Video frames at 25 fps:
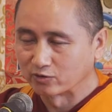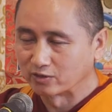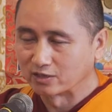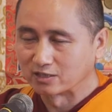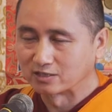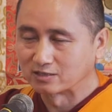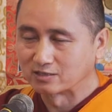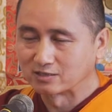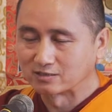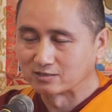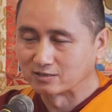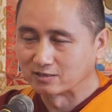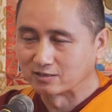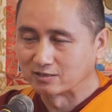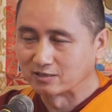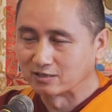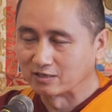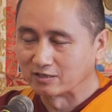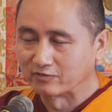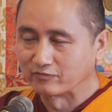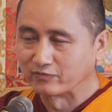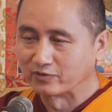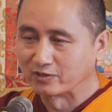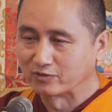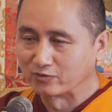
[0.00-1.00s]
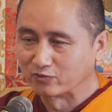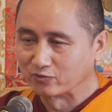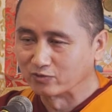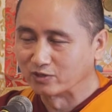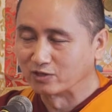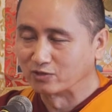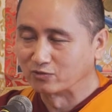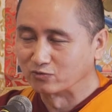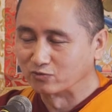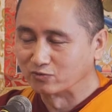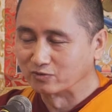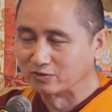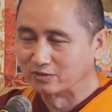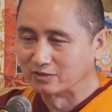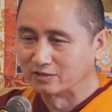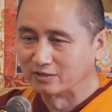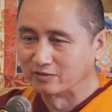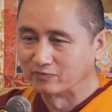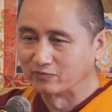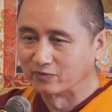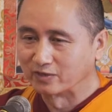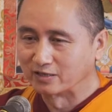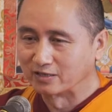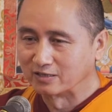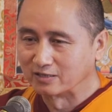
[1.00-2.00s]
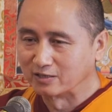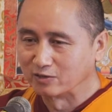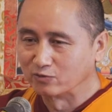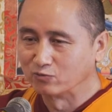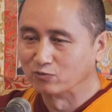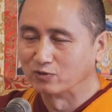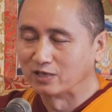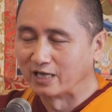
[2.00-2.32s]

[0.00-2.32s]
necessarily even you need to give a new